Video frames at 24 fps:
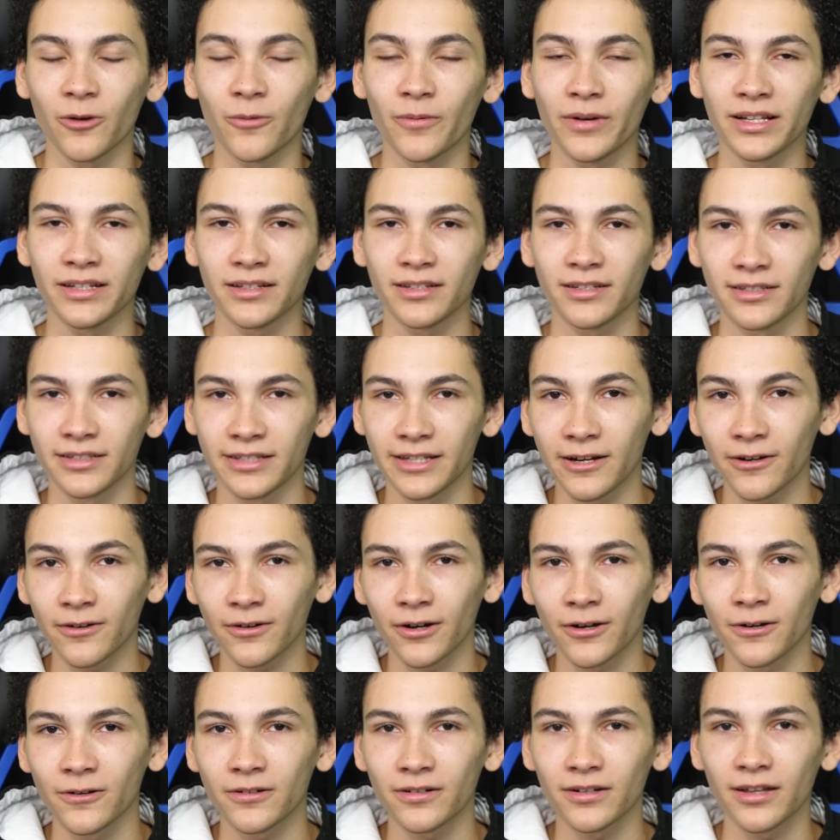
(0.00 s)
are going to
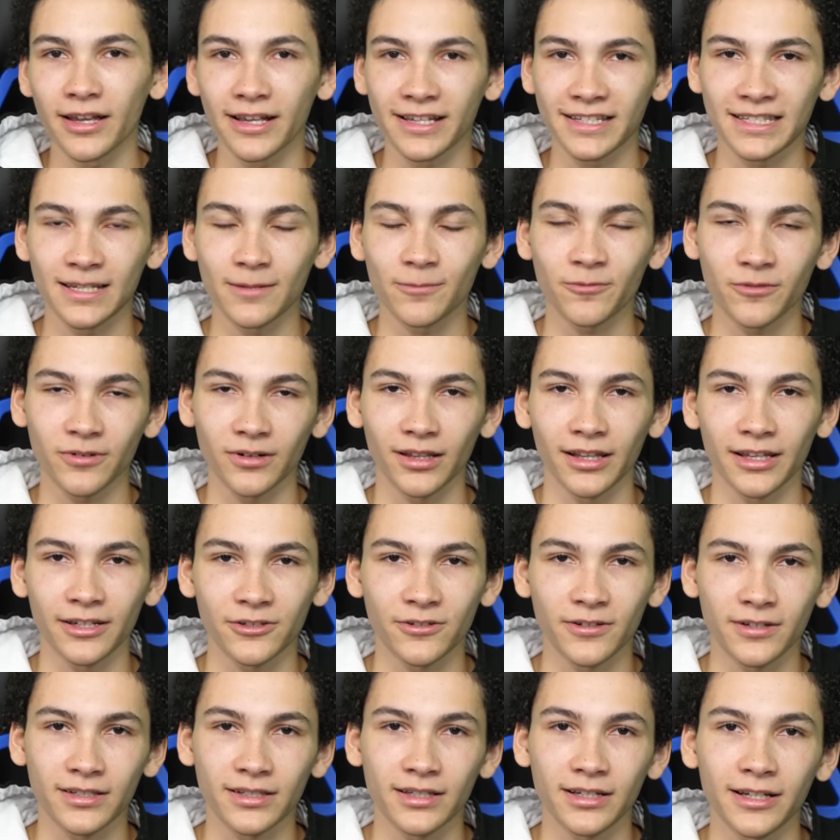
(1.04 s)
zero except for
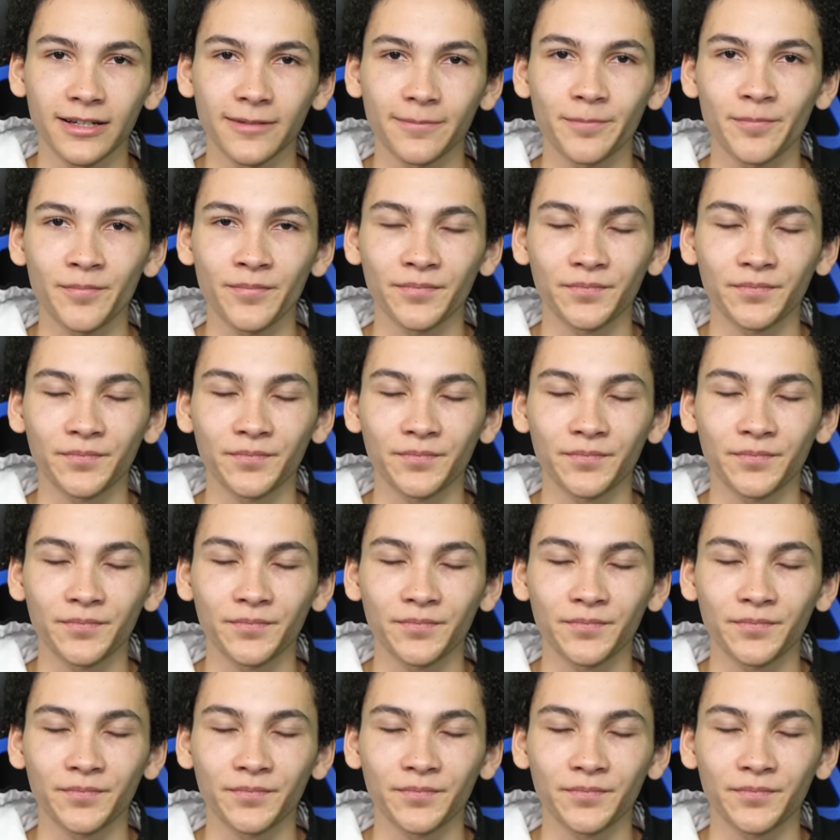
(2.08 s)
electricity.